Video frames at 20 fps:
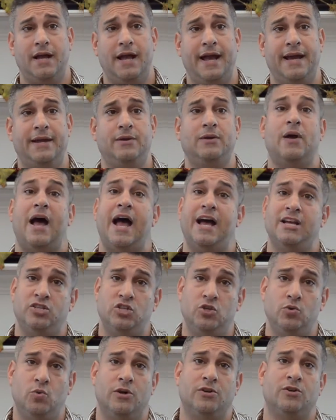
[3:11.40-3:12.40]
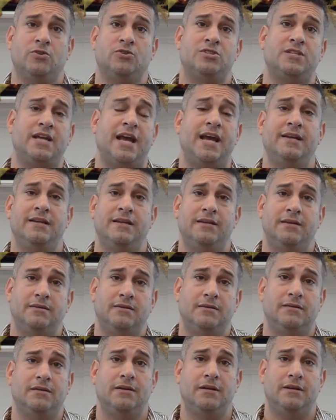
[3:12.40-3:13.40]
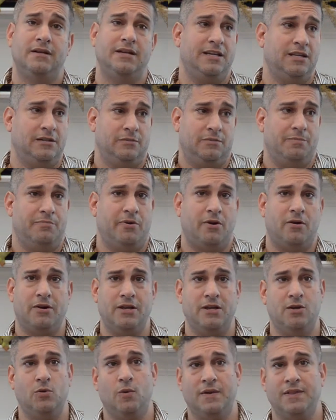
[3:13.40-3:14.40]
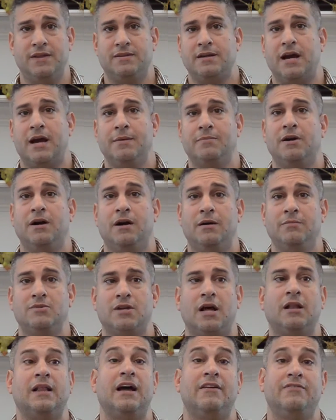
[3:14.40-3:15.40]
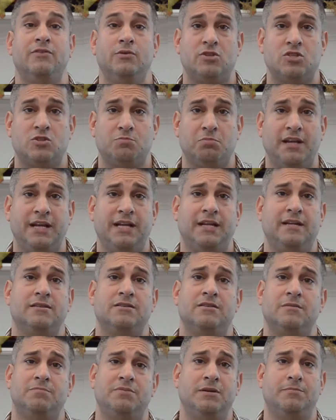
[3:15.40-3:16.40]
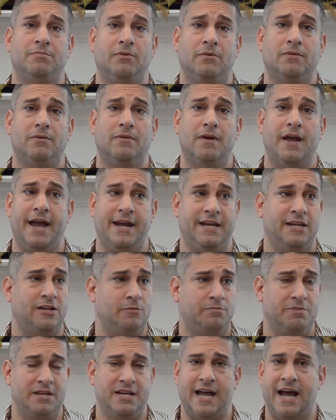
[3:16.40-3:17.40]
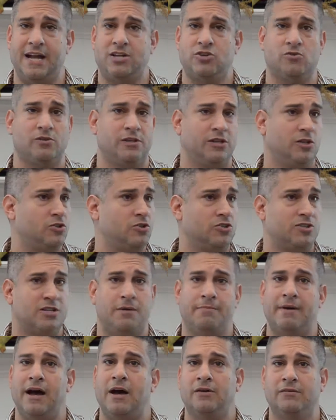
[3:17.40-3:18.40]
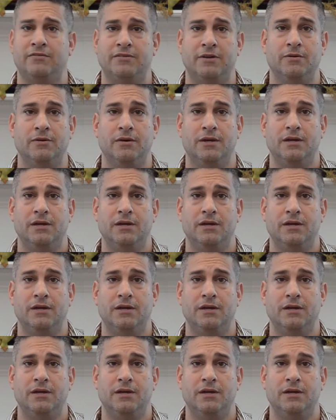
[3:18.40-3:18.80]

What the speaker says: And as you understand it, it'll be part of you. When the time comes, I'll have you explain it to people. And it'll be naturally, it'll just come out of you.